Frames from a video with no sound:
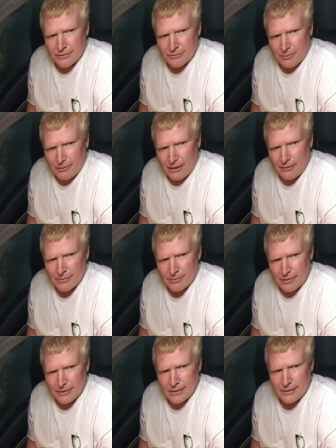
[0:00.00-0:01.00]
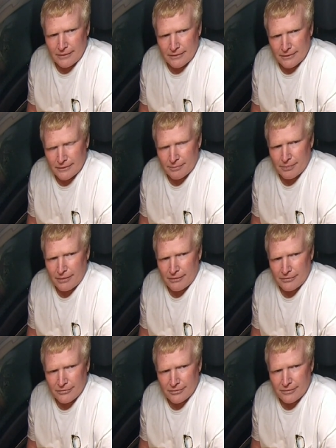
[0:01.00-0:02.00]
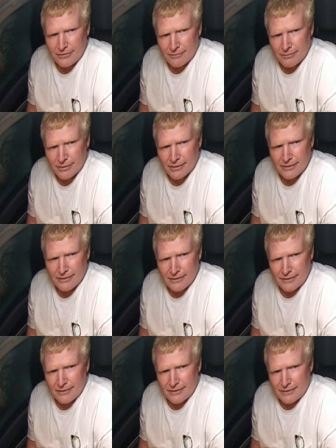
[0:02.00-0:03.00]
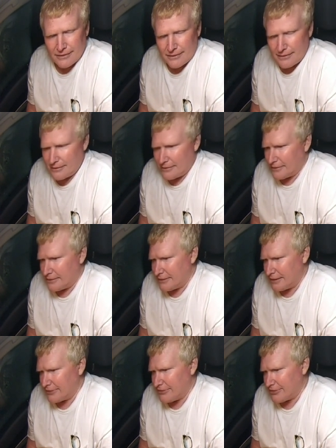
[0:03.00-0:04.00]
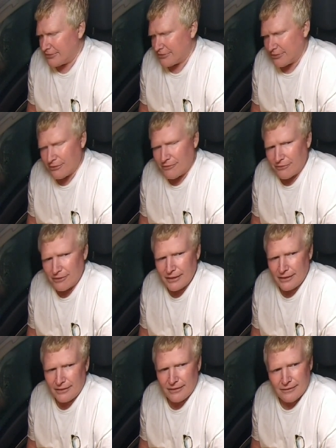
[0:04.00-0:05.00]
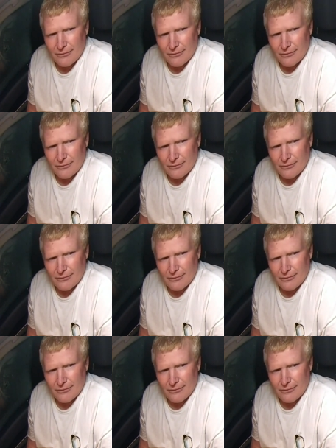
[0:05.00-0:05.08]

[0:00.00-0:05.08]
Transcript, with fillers: is probably the person, but that's just so friggin'.